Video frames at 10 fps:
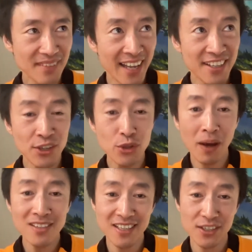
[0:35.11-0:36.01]
and you
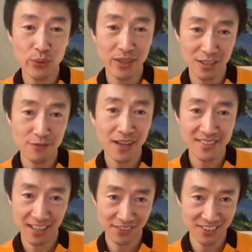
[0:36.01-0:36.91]
deposit into a DeFi
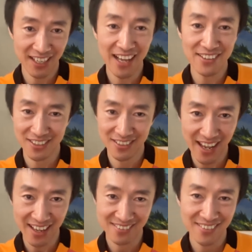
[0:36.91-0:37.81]
savings account today,